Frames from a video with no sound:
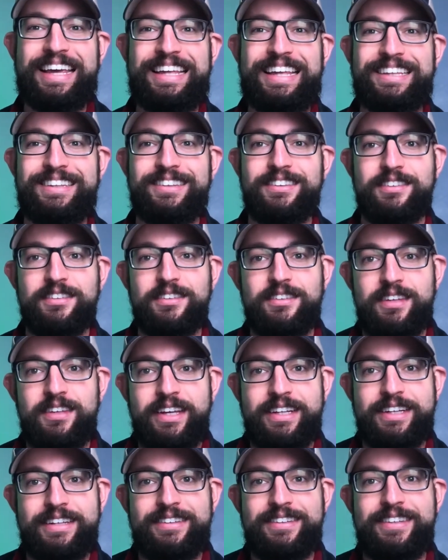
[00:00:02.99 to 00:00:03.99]
ends
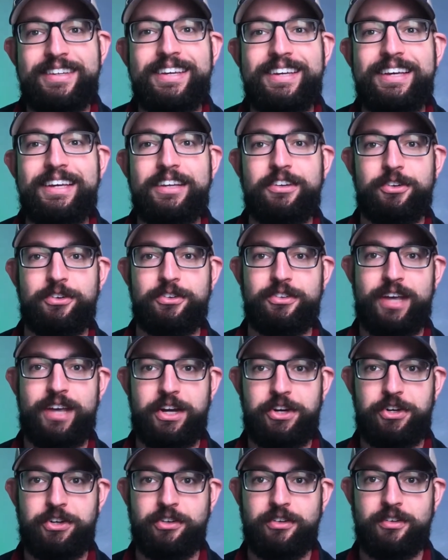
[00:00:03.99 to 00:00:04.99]
in a T
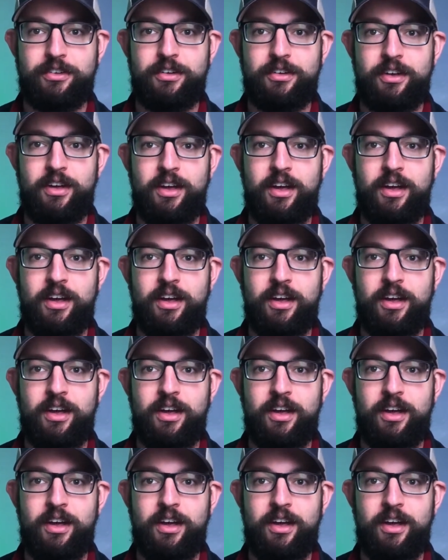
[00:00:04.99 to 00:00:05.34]
intersection.